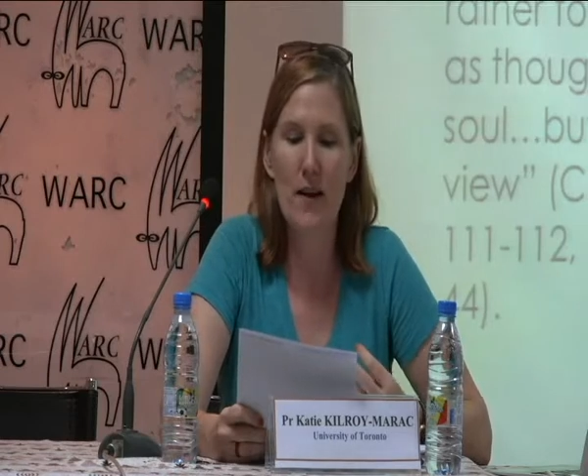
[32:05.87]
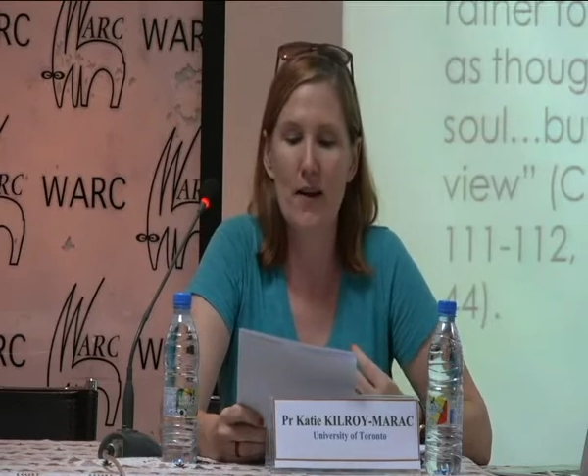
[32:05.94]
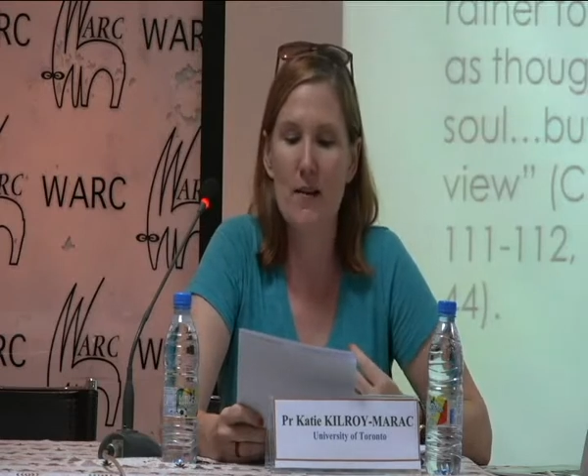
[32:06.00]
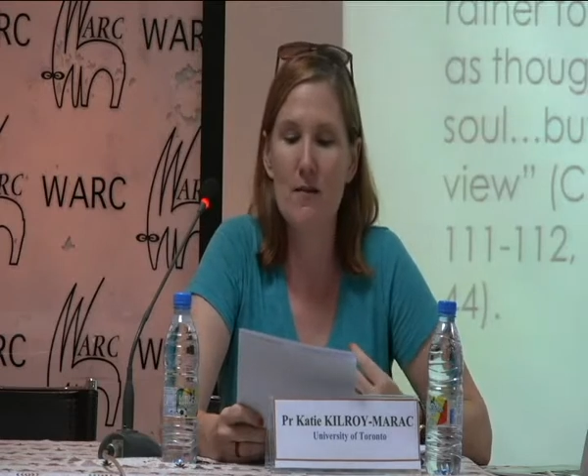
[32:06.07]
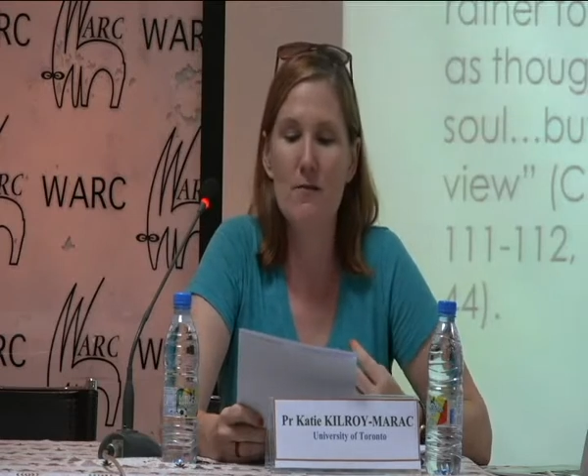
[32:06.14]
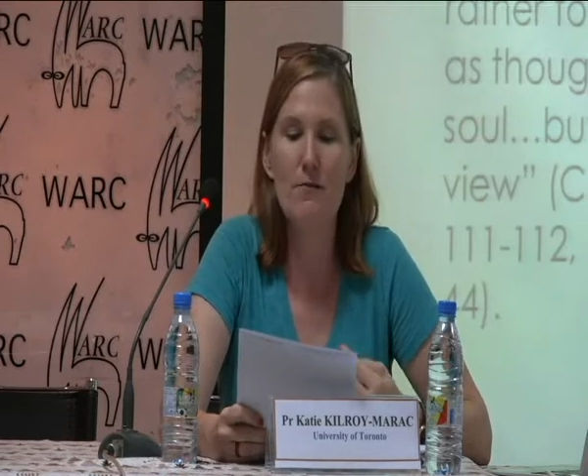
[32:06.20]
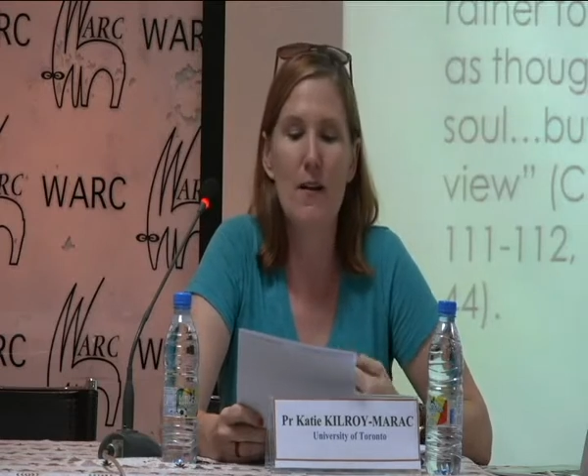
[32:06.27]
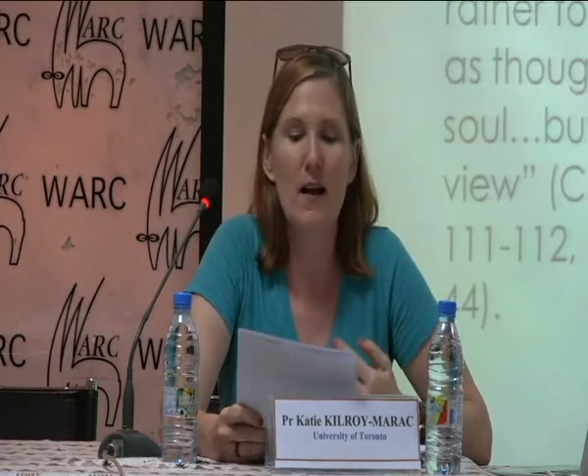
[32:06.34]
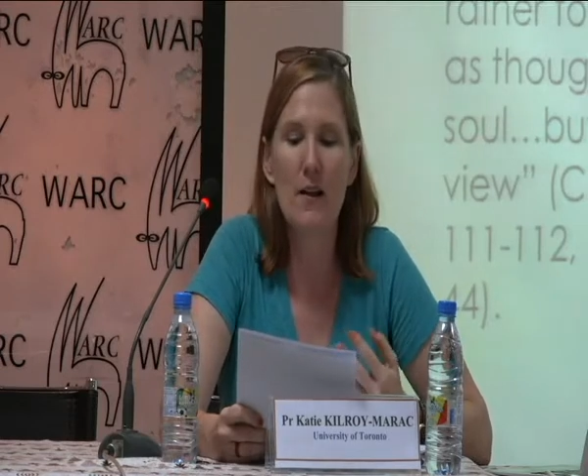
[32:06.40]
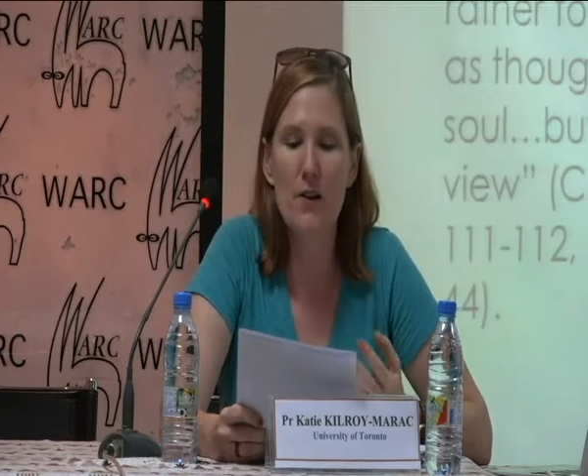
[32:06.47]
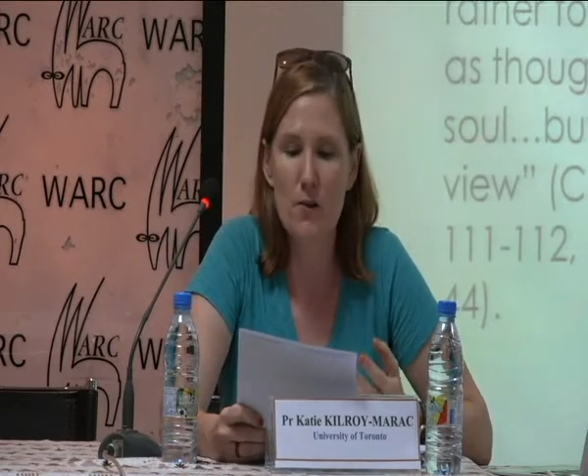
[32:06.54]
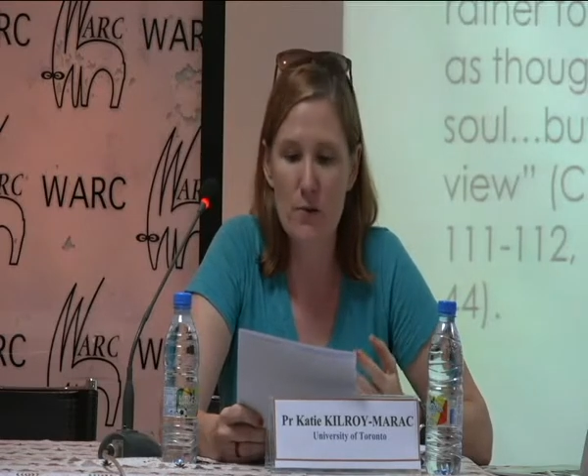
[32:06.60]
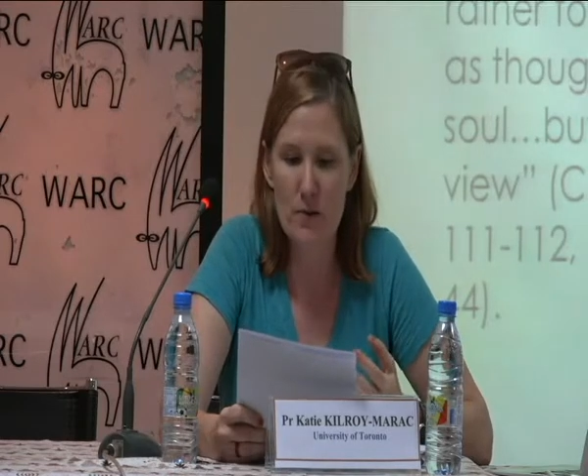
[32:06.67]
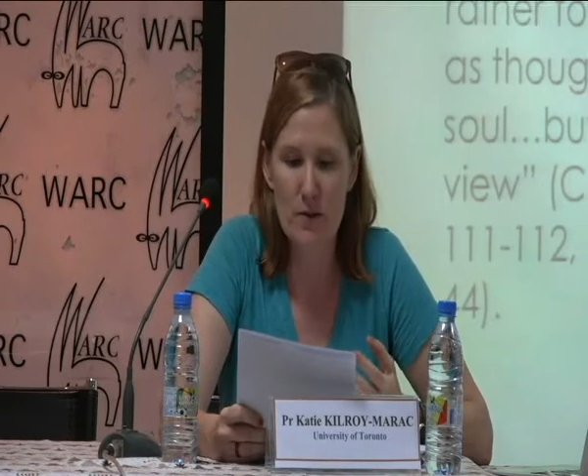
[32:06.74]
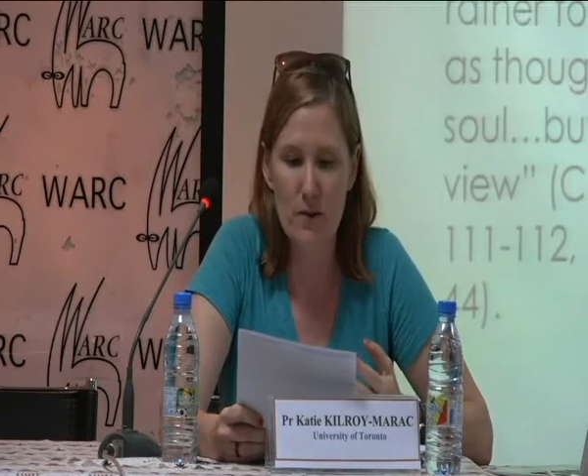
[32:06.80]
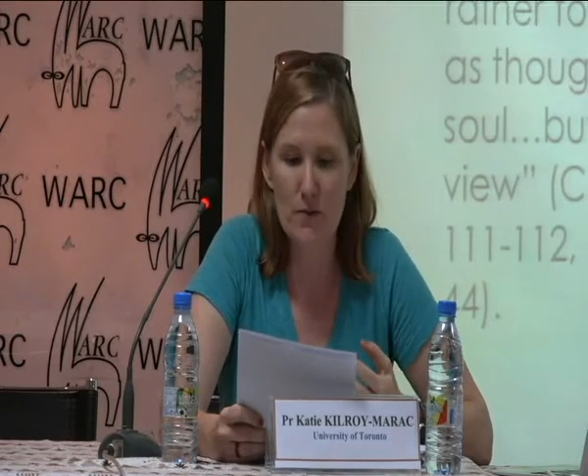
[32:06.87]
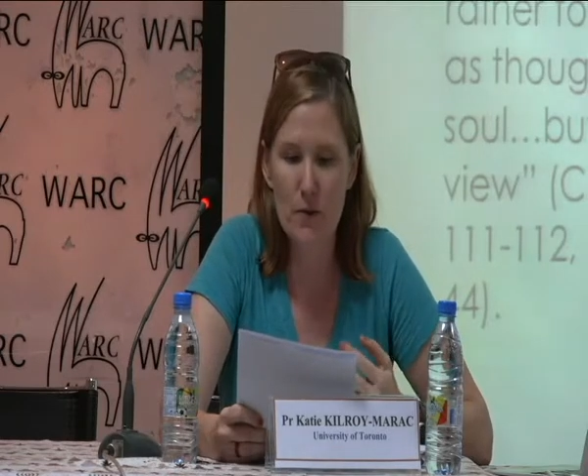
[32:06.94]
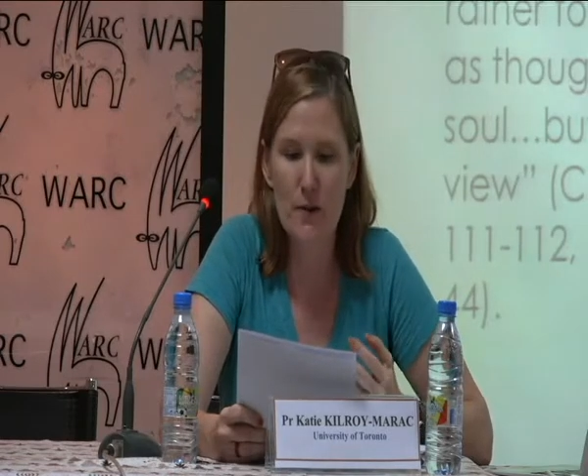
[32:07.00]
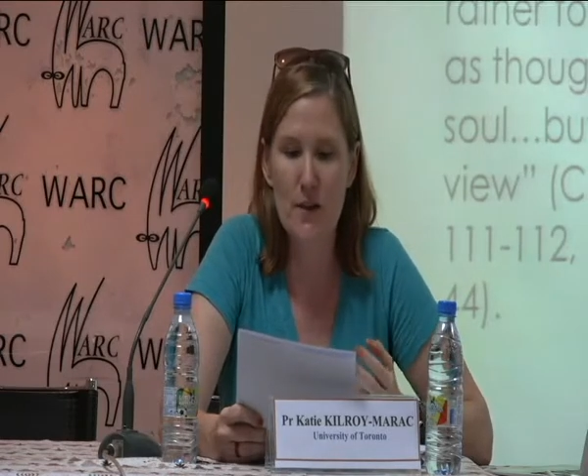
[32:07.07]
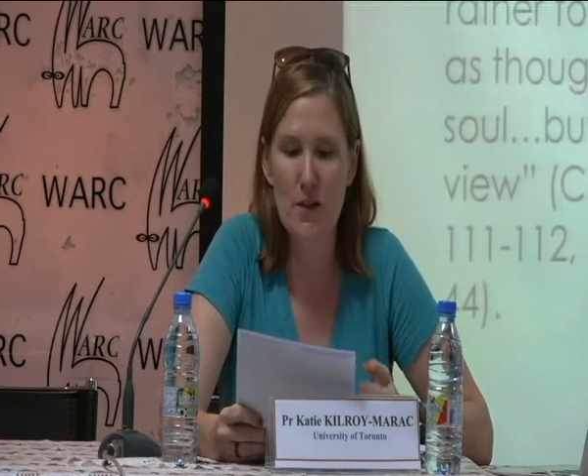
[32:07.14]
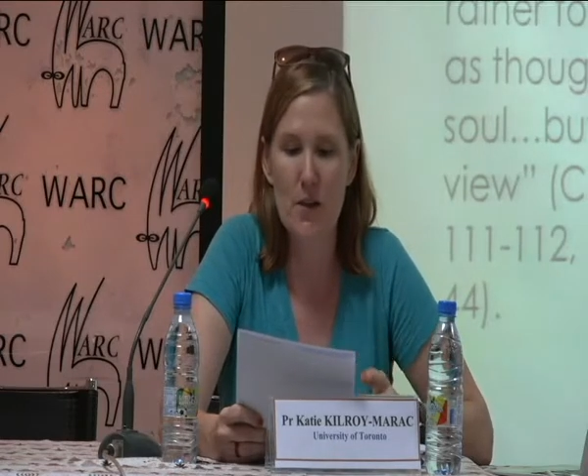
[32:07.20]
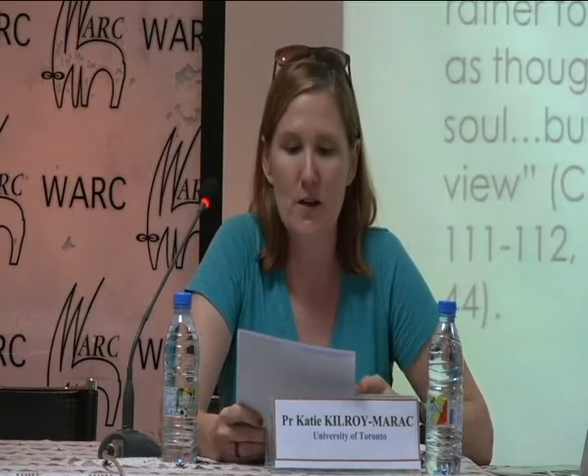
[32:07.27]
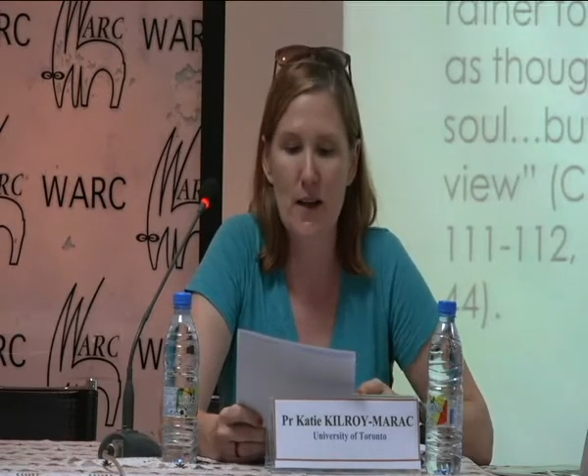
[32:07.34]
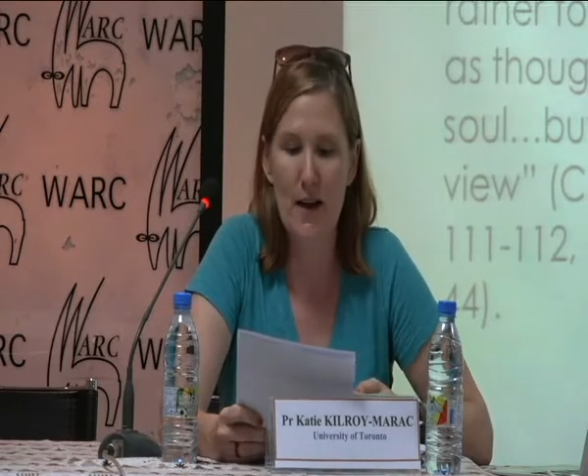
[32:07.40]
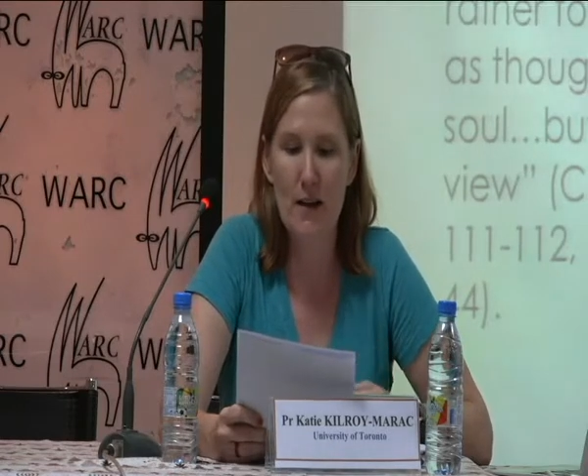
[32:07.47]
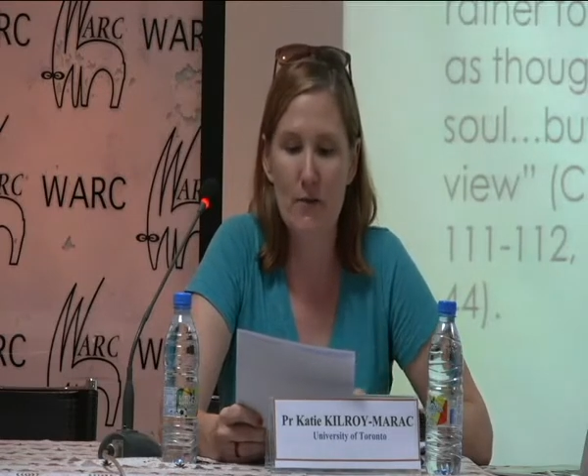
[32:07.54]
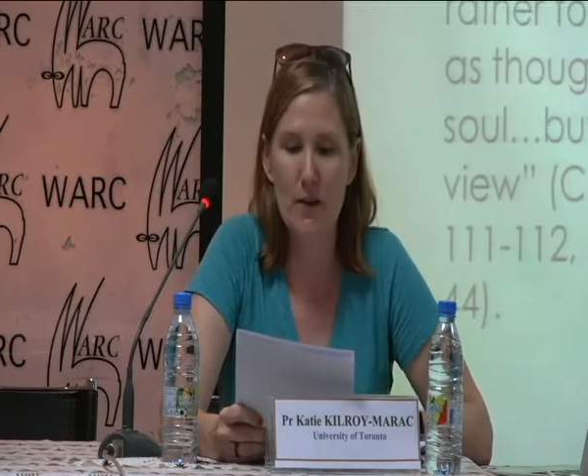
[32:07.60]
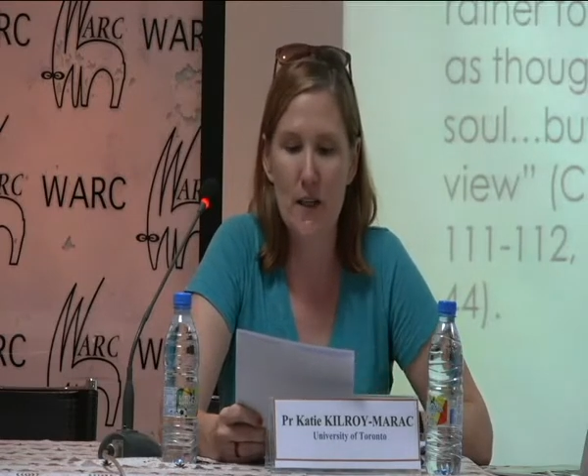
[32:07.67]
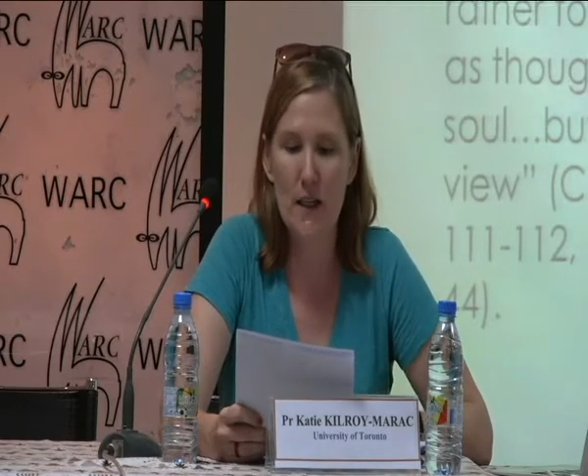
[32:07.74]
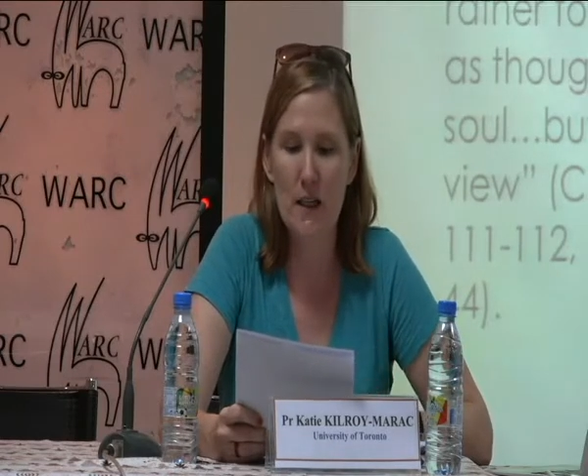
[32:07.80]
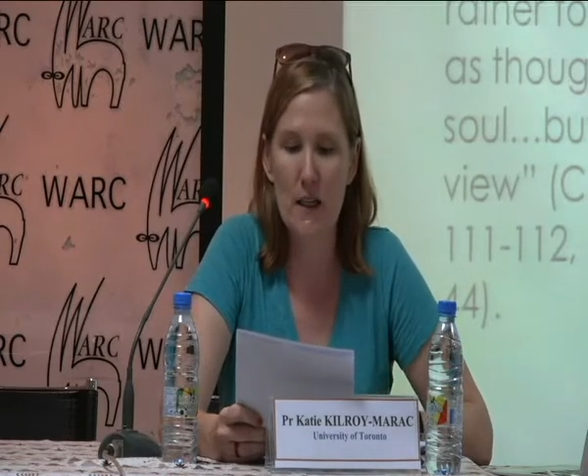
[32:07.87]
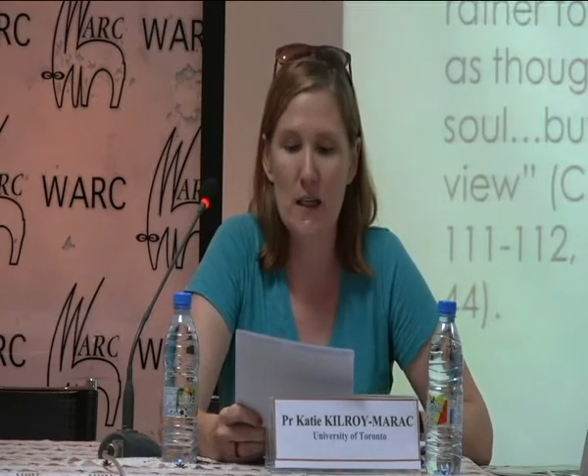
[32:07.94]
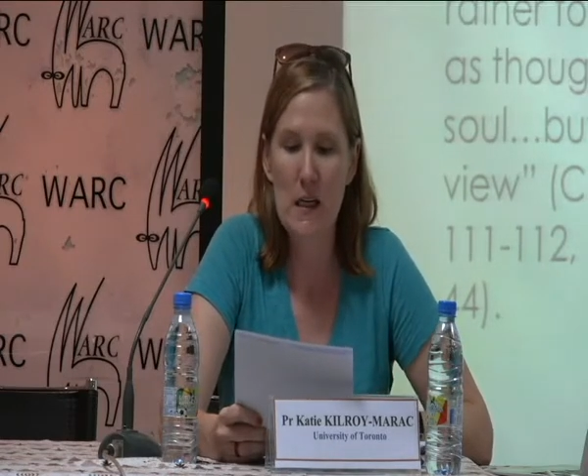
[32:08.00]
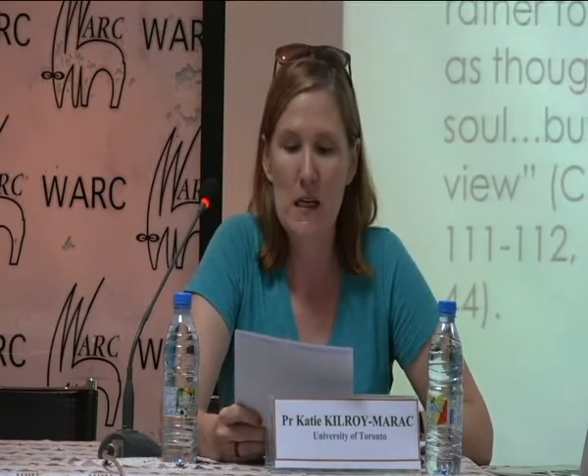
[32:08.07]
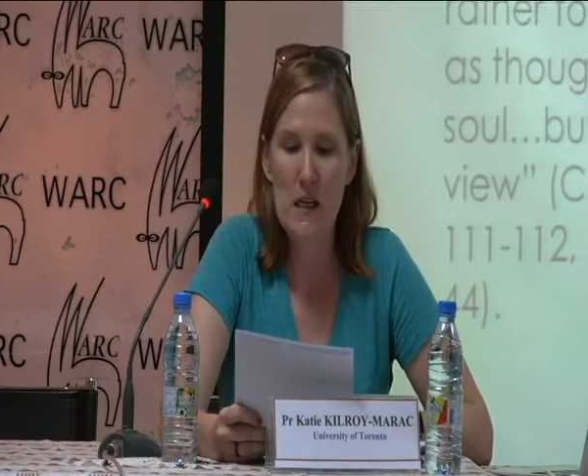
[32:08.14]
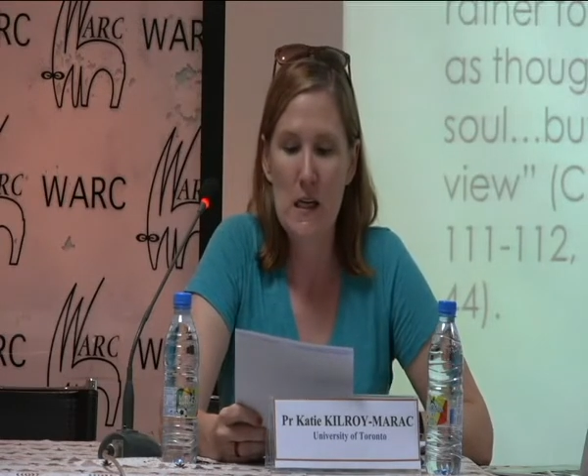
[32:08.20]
and values of traditional Africa.